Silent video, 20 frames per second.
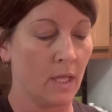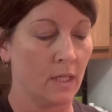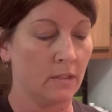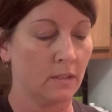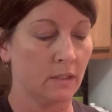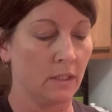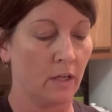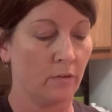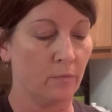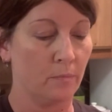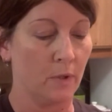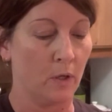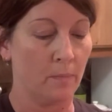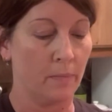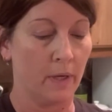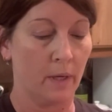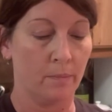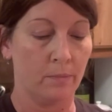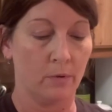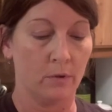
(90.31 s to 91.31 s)
stuffed bell
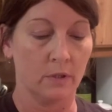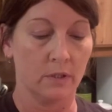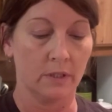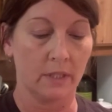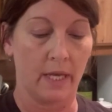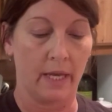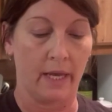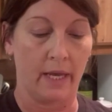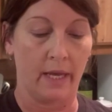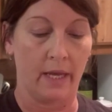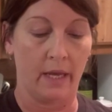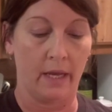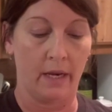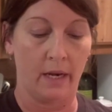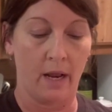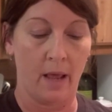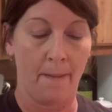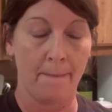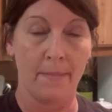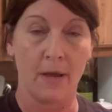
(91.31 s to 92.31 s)
peppers
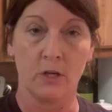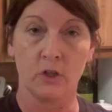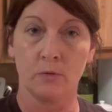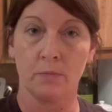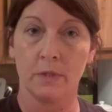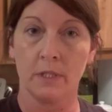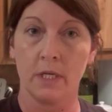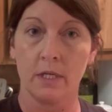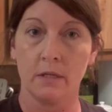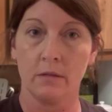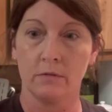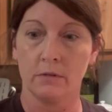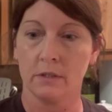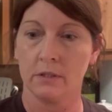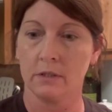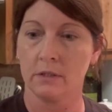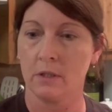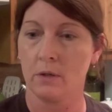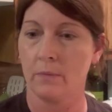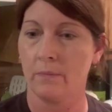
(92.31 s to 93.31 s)
and mashed potatoes.
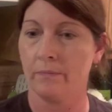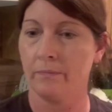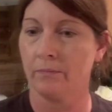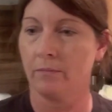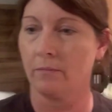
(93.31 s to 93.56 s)
So